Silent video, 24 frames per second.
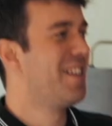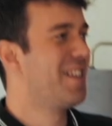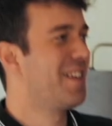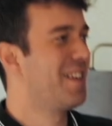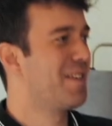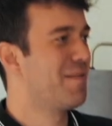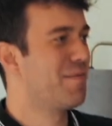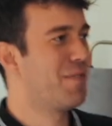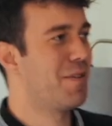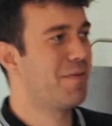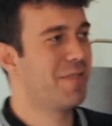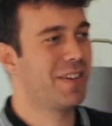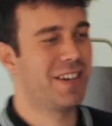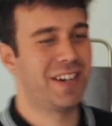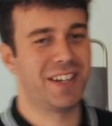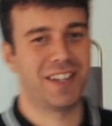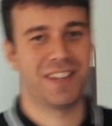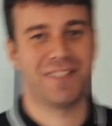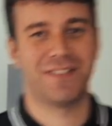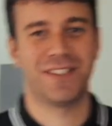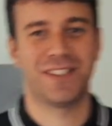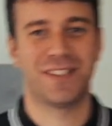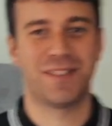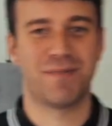think I'm probably going to
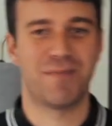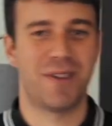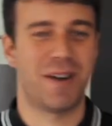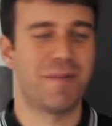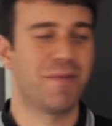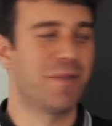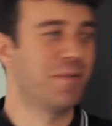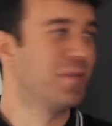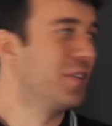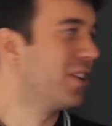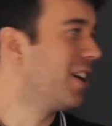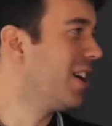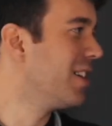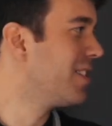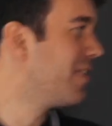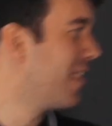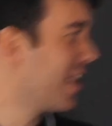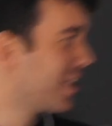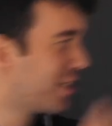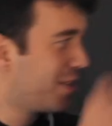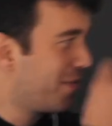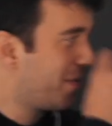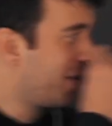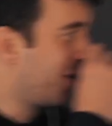give it to my mom. You guys have
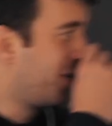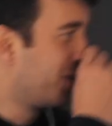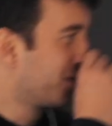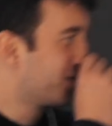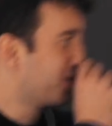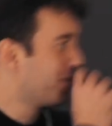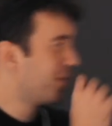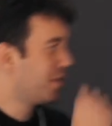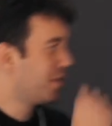actually been asking me